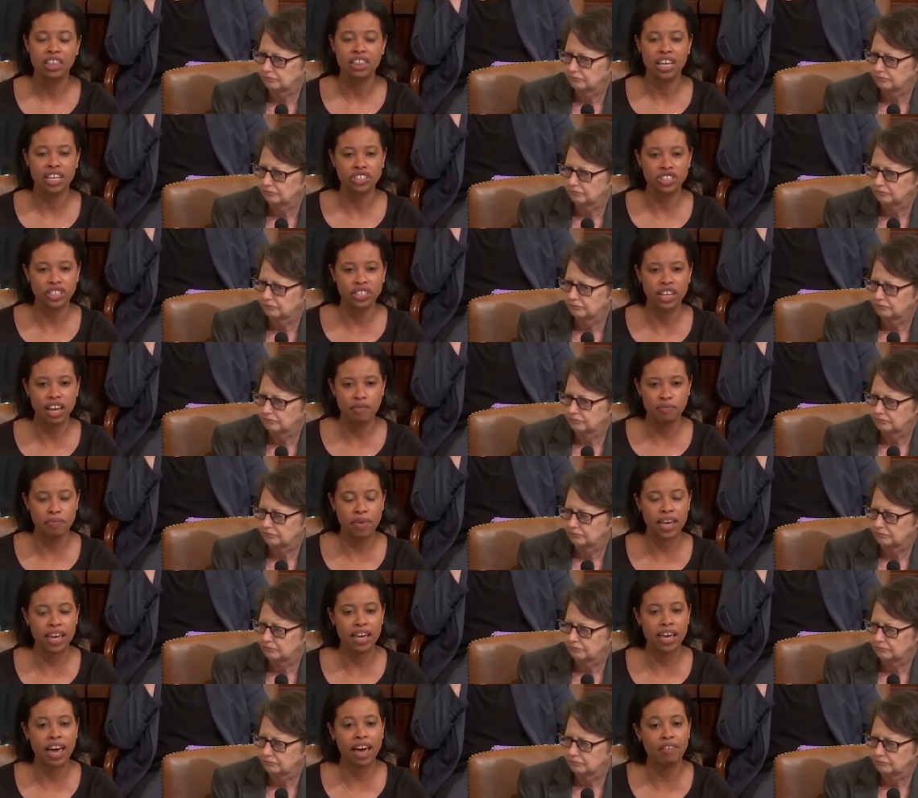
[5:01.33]
Speaker 1: They just have
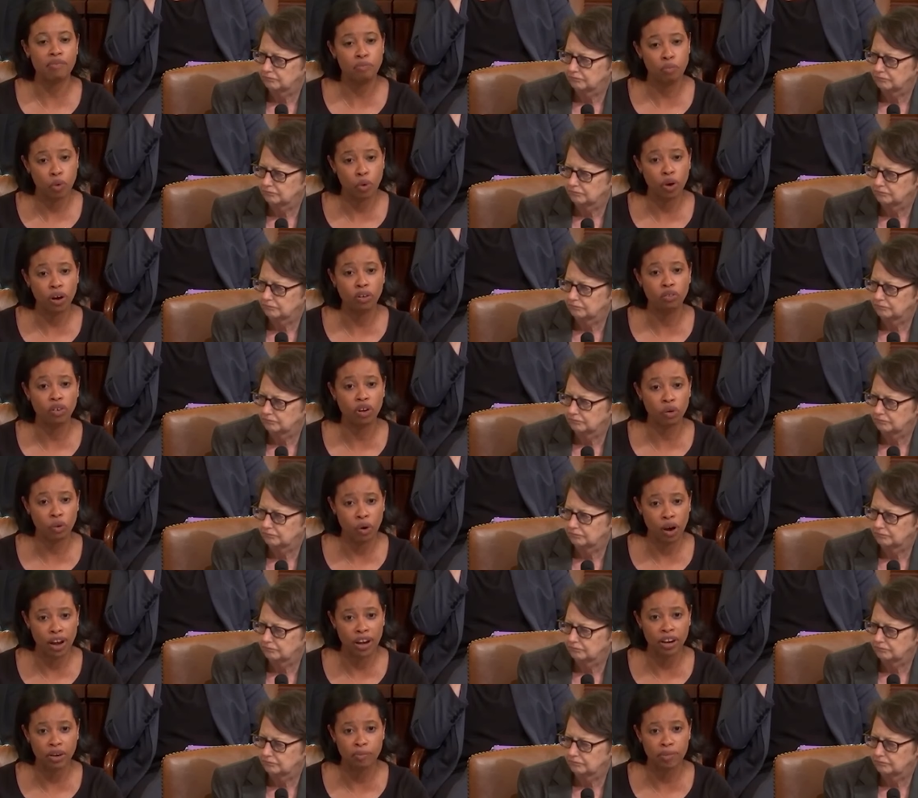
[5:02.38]
may have more
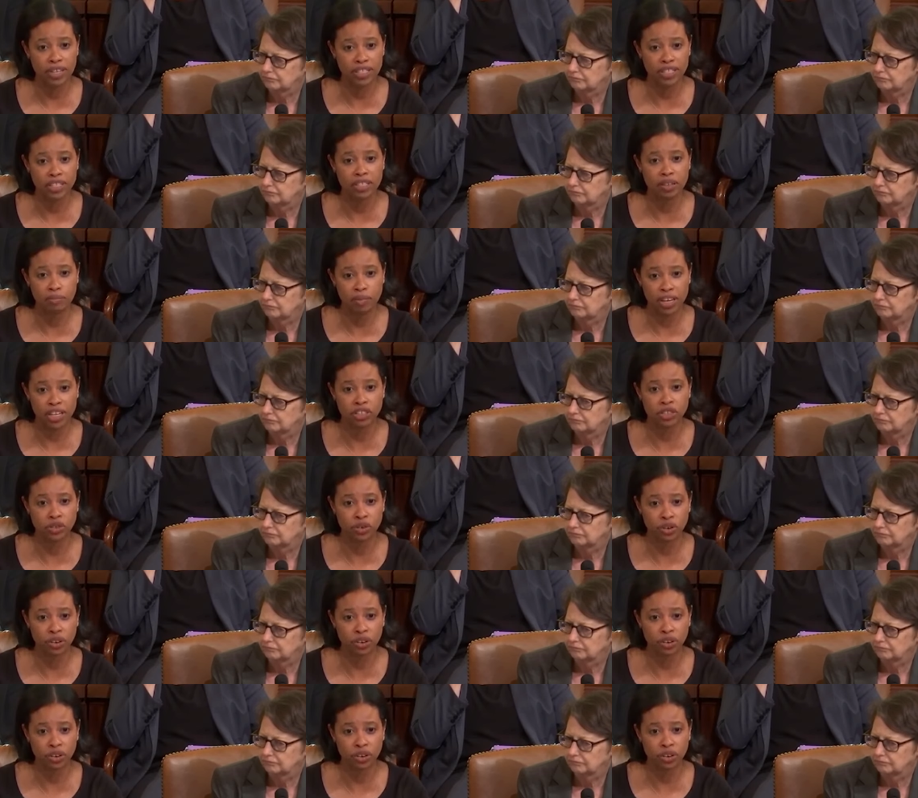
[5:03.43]
requirements to make